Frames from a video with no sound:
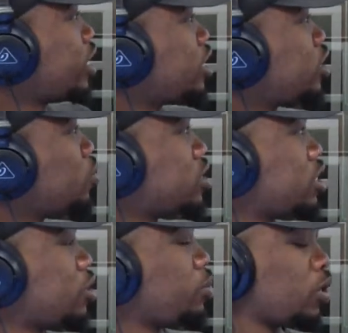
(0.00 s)
you will
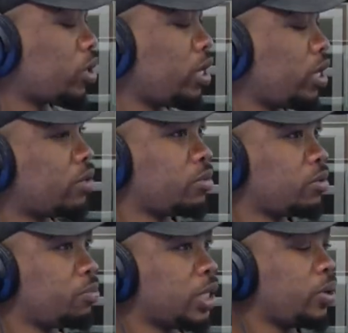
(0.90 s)
see, we're looking at
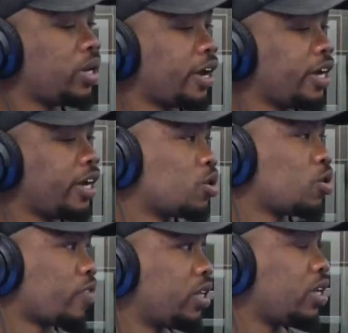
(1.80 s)
between the ages of
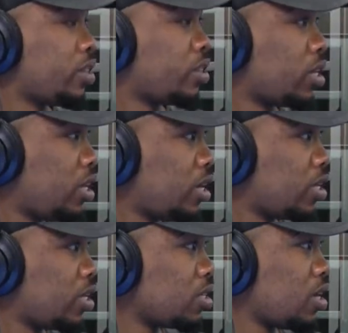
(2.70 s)
18 and 30
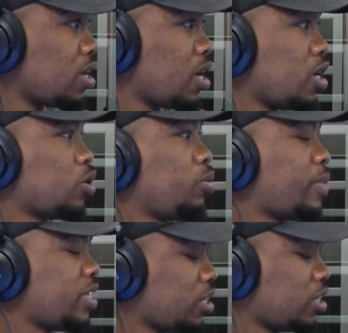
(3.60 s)
years. So we're
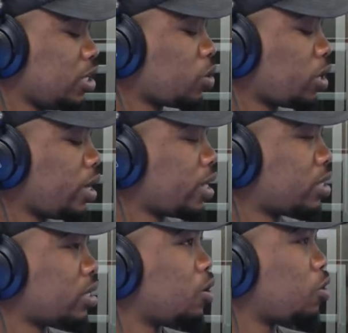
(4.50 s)
basically looking at
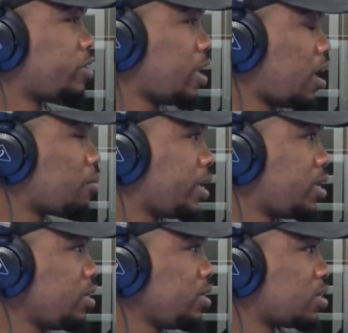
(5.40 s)
a lot of young
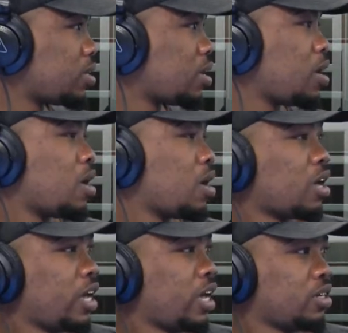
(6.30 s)
men.
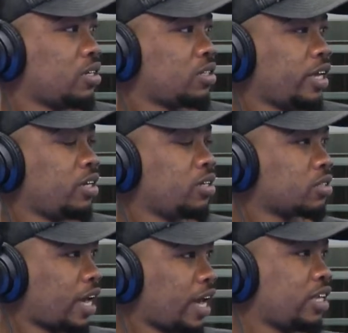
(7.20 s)

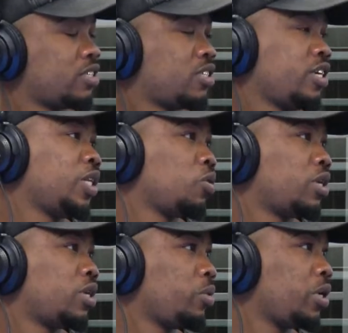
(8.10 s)
And I can see in
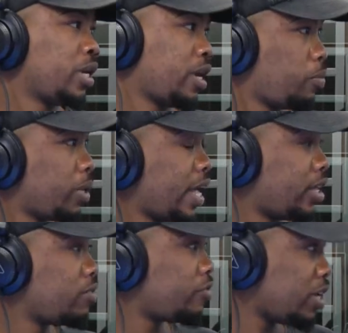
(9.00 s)
today we're
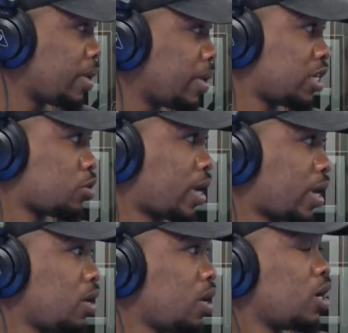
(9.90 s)
getting females as well.
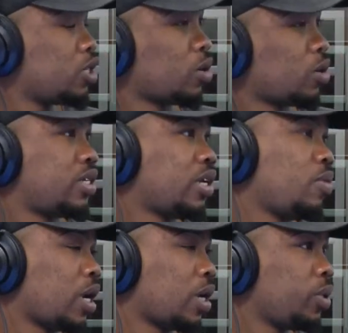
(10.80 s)
So basically
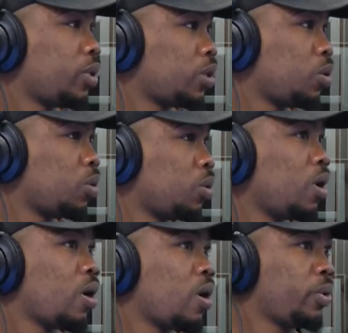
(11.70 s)
what we'll do,
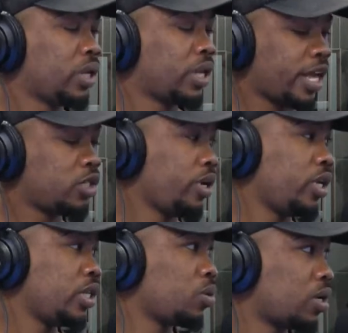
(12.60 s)
we'll get you
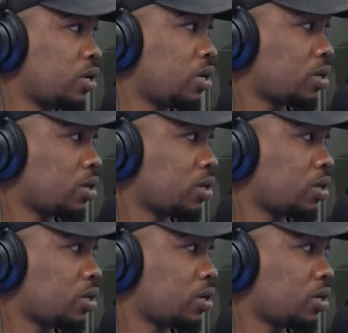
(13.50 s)
into the